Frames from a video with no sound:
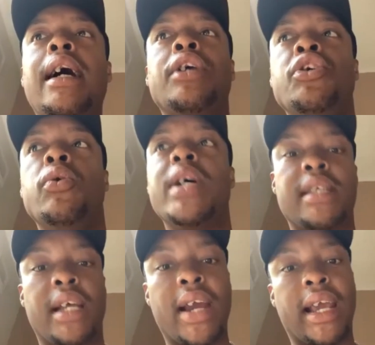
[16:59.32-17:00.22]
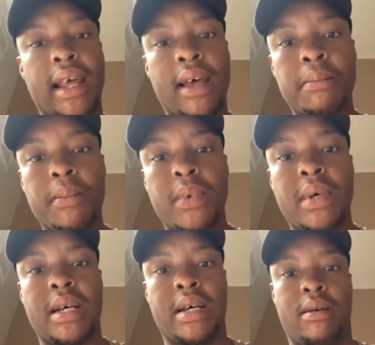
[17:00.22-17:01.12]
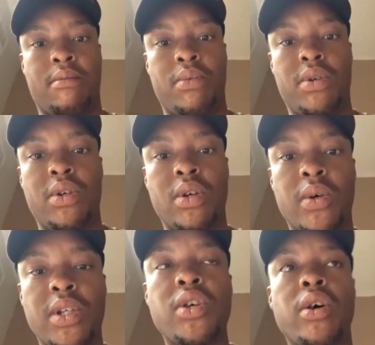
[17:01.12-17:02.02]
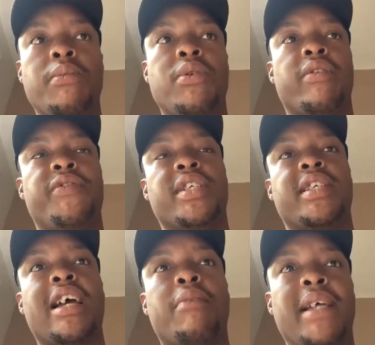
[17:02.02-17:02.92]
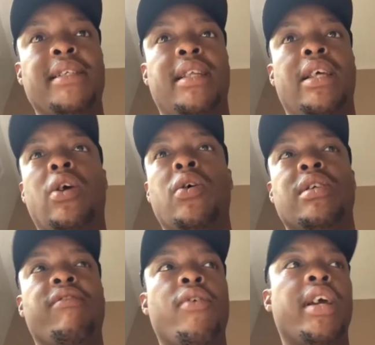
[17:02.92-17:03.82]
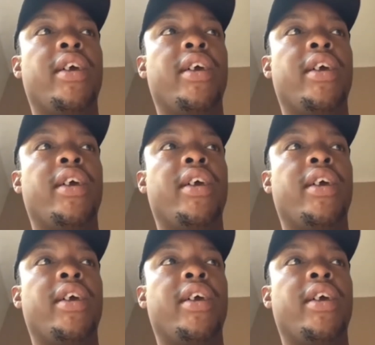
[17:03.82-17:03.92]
you as a cricketer, in terms of just like mentally, because in 4-day